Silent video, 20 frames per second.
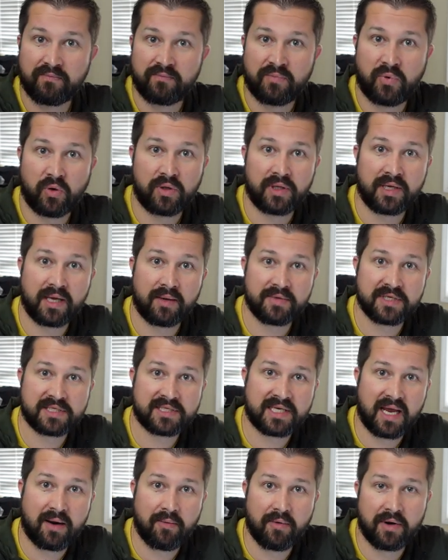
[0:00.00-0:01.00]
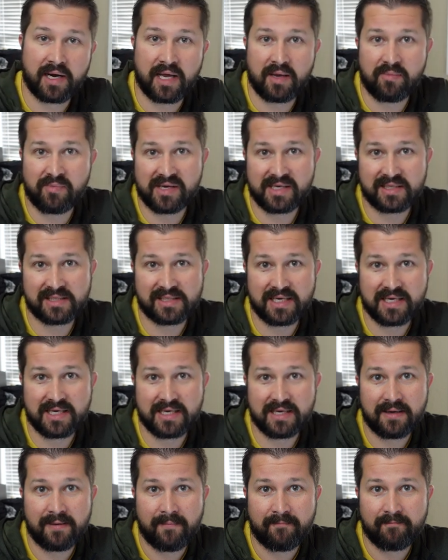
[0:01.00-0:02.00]
pulling up this camera in
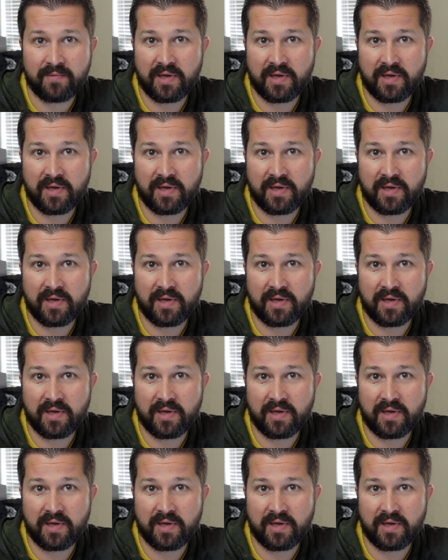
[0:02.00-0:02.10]
APT